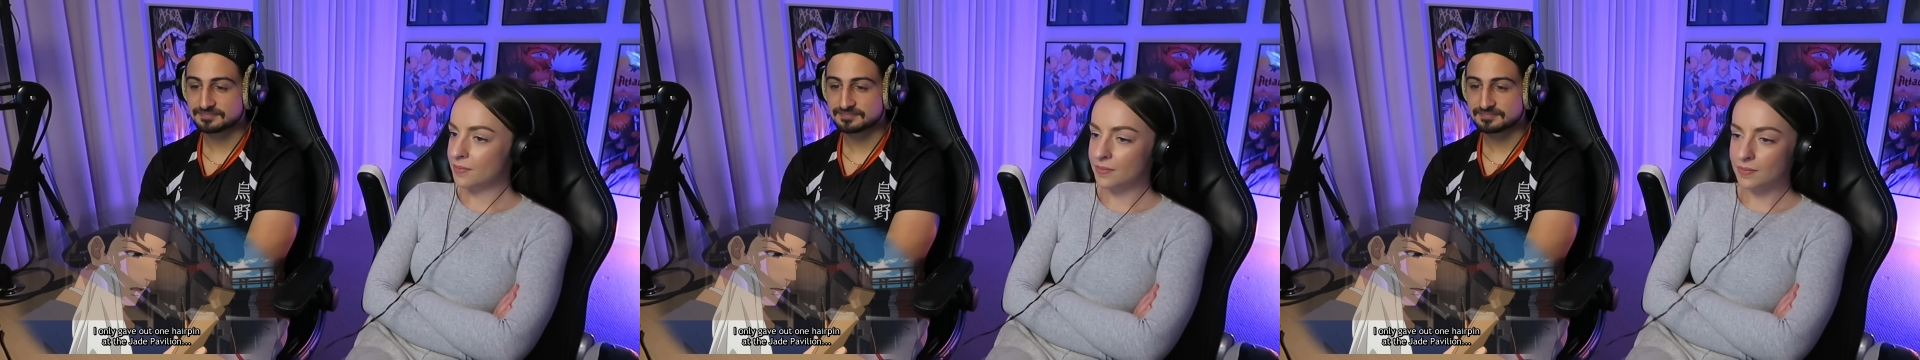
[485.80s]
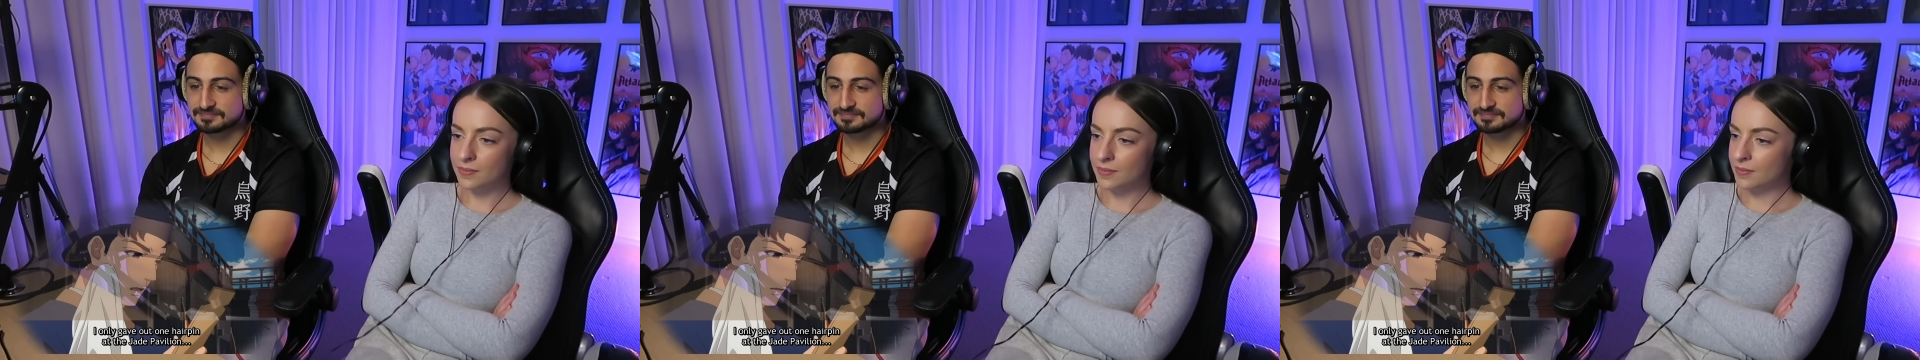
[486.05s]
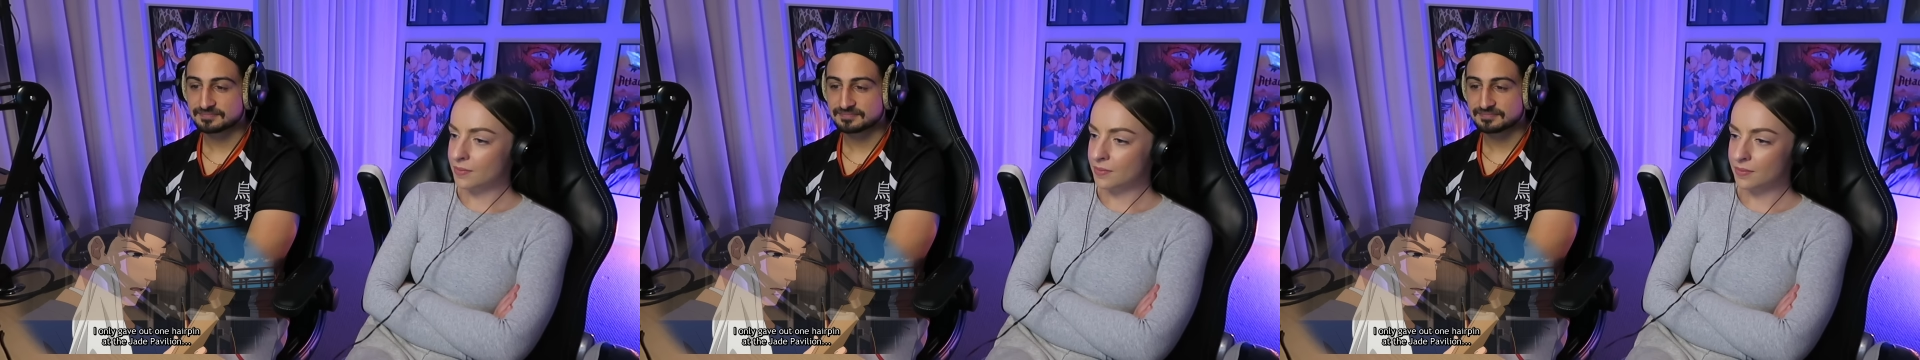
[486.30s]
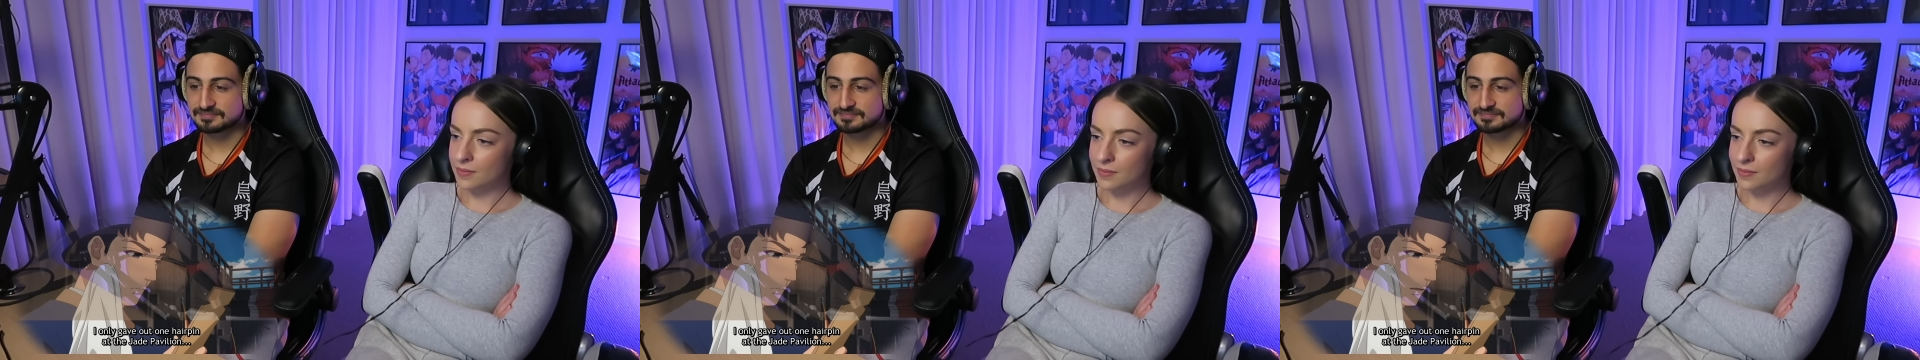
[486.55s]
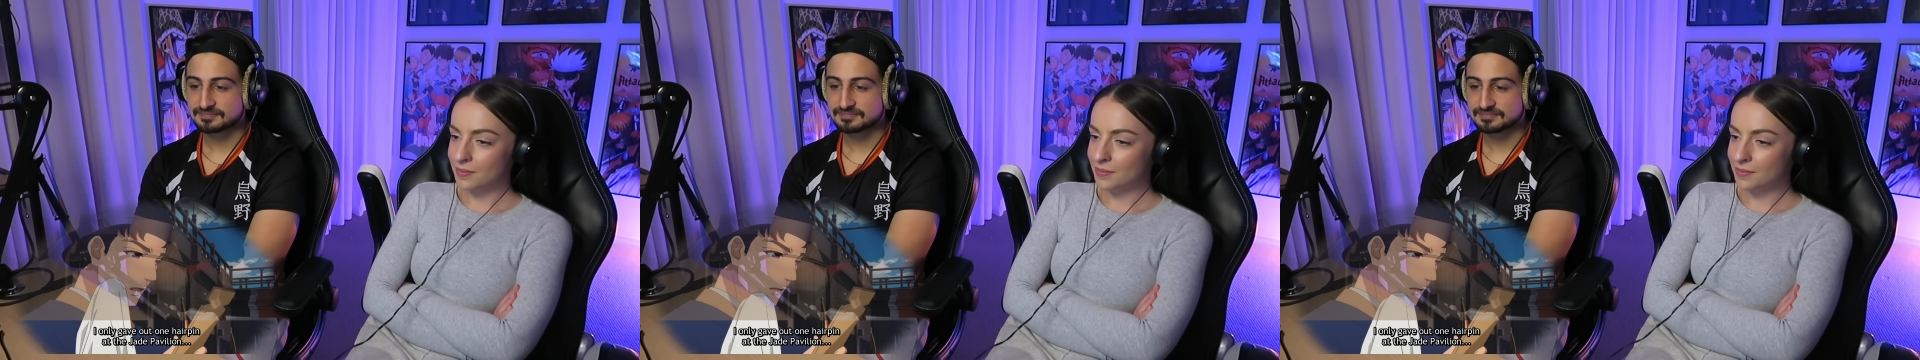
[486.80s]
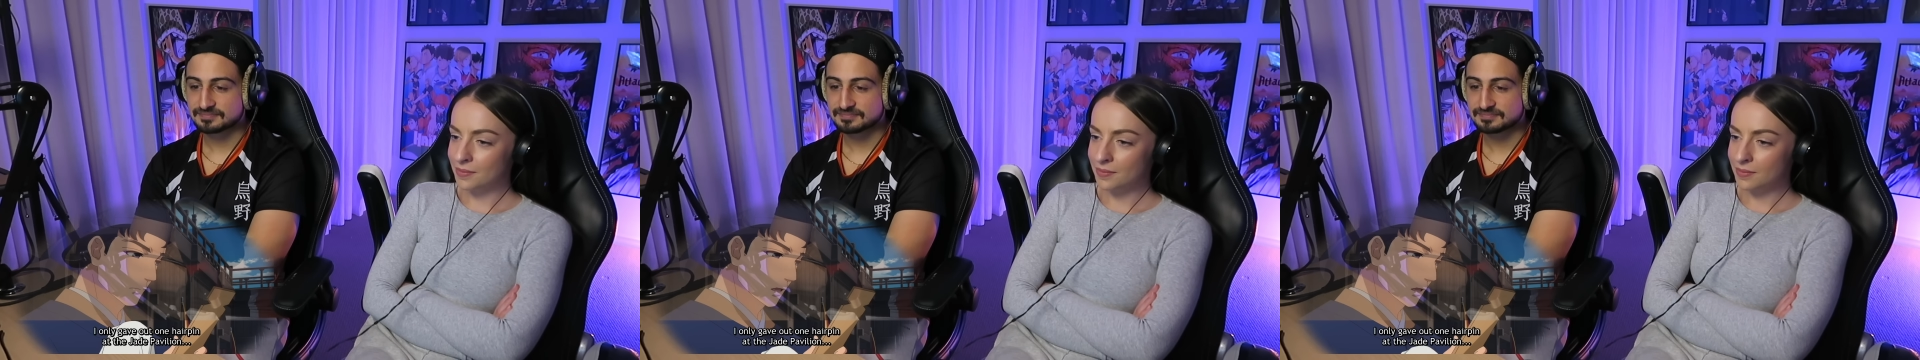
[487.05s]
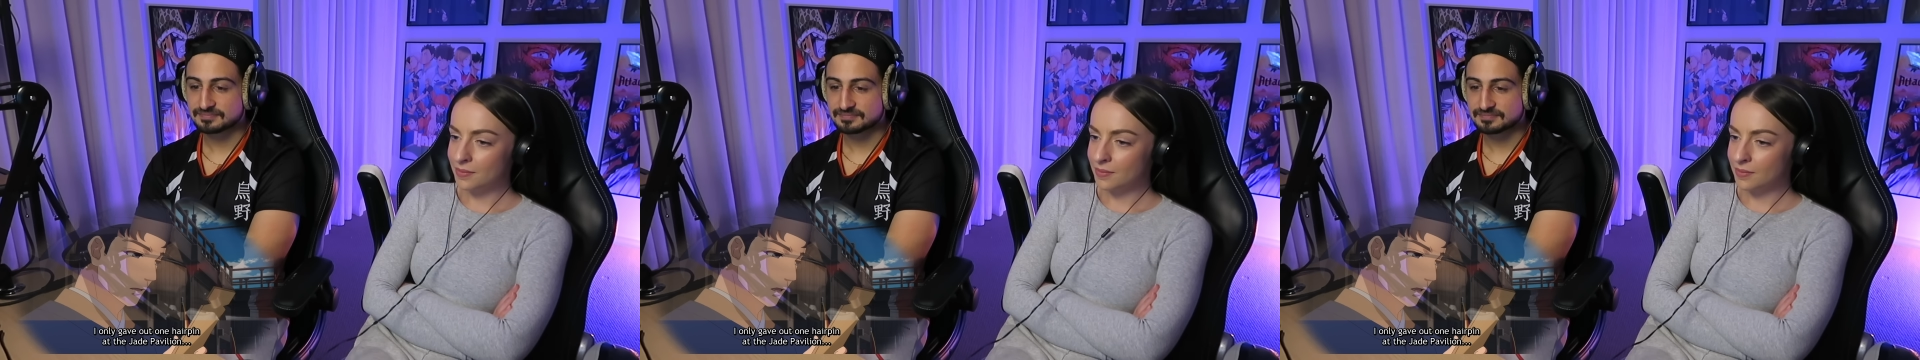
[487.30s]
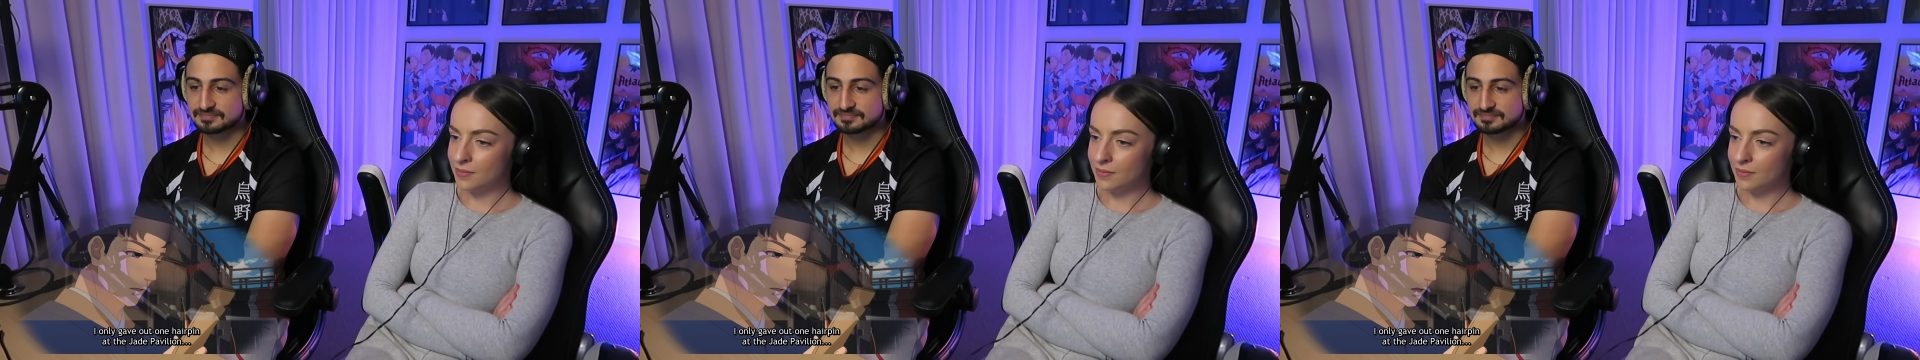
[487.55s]

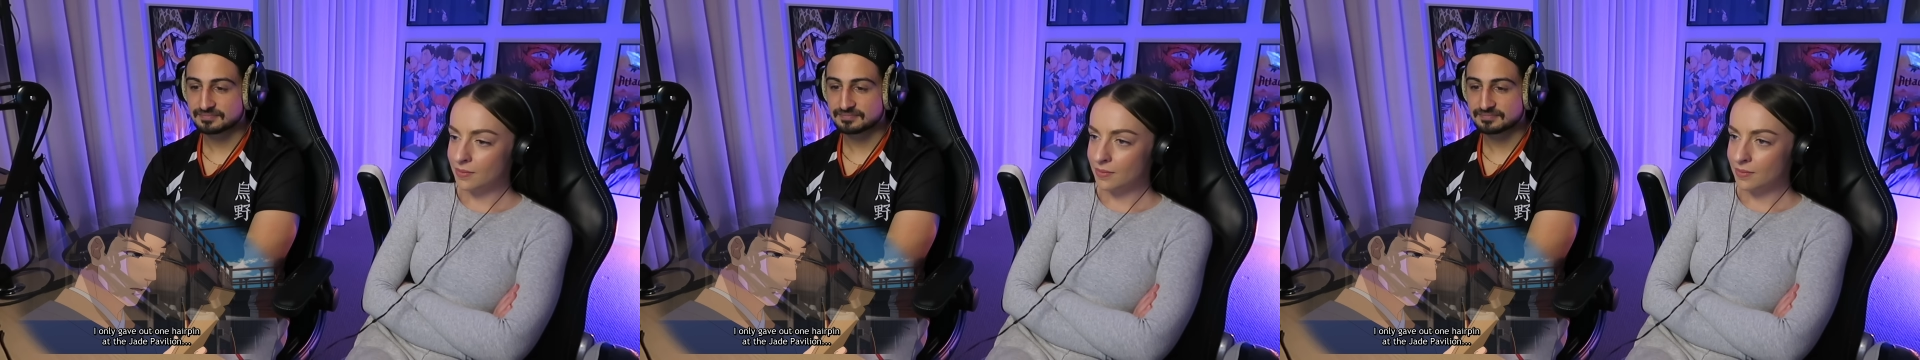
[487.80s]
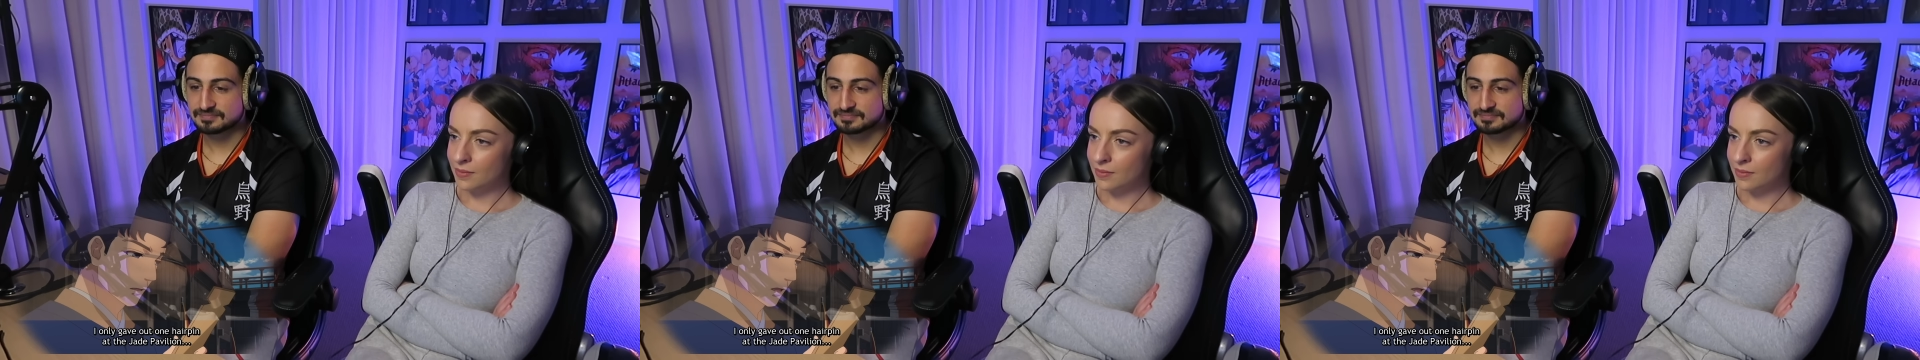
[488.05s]
Nobody speaks.